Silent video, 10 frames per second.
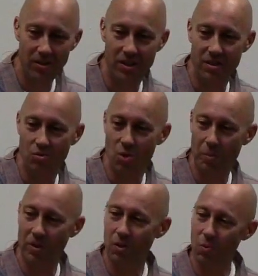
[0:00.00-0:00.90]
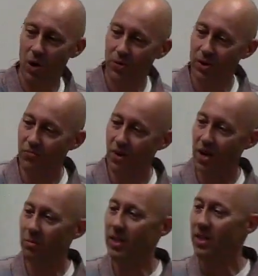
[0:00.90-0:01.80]
He grew up in a wealthy
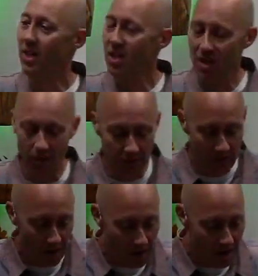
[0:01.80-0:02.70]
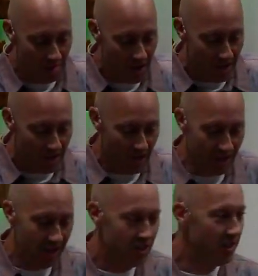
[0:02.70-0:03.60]
family of the time, and
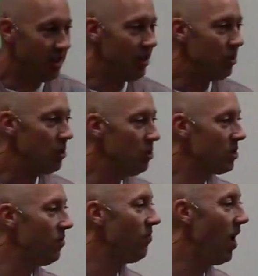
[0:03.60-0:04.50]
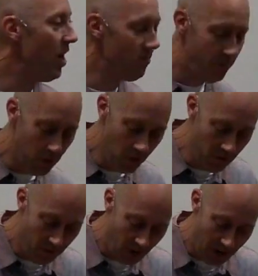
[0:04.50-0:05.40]
it's said that he was used to fine food,
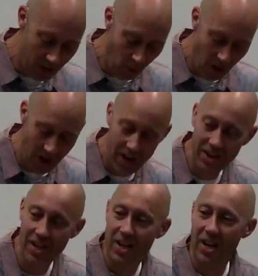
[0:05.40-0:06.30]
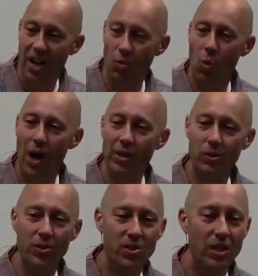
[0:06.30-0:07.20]
fine wine, and wild
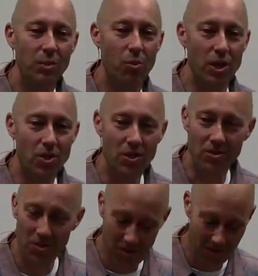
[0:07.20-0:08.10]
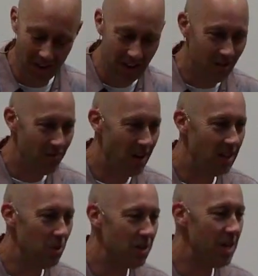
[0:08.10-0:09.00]
celebrations. In fact, he
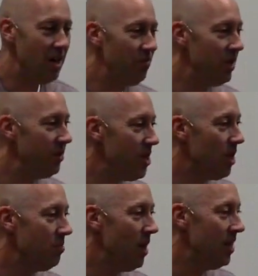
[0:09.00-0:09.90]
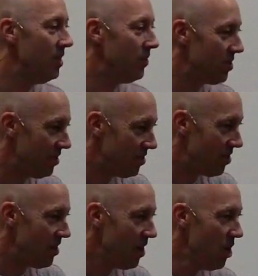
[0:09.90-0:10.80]
was the envy of the young men of
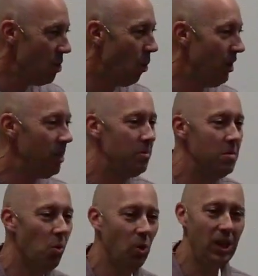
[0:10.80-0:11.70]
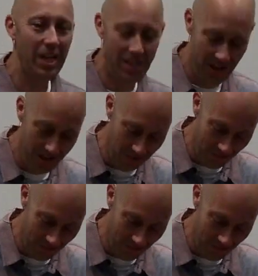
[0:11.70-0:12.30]
Assisi, who wanted to be more like him.